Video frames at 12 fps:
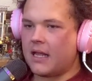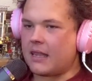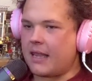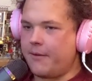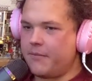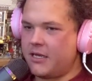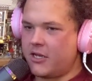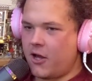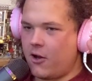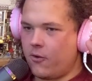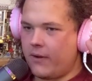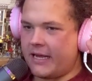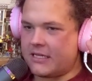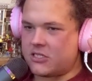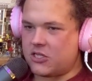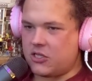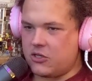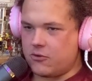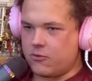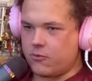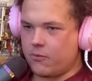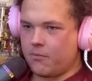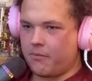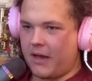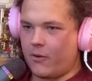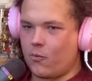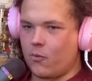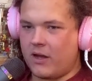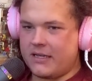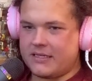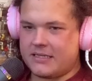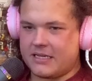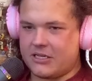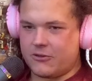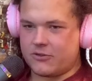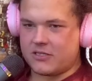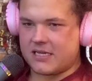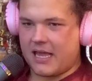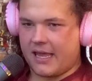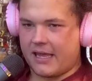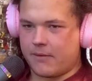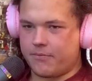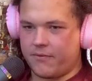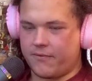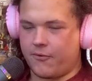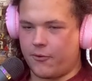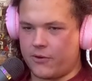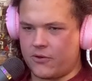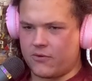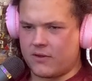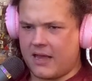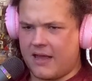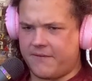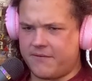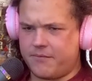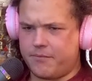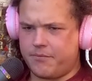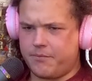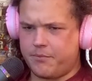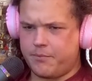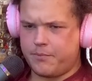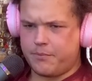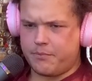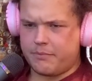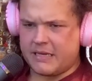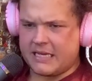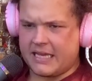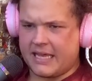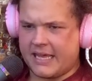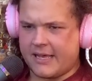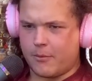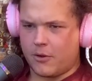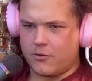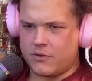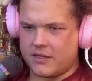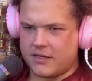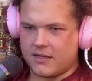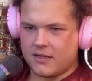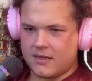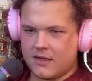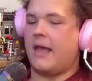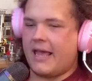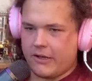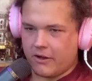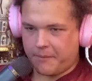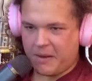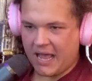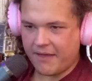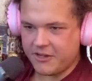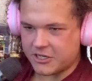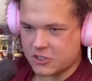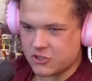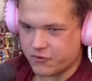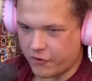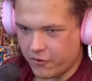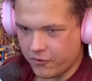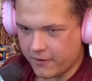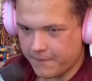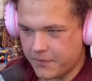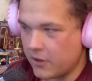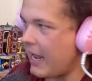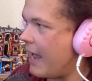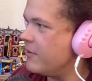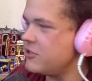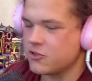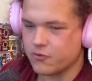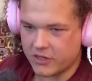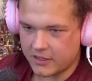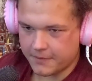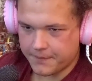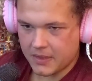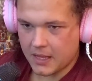Let me know it's you. By what did you say before you left? Be him only. Hang on, am I having a stroke? Okay, I'm gonna just read it.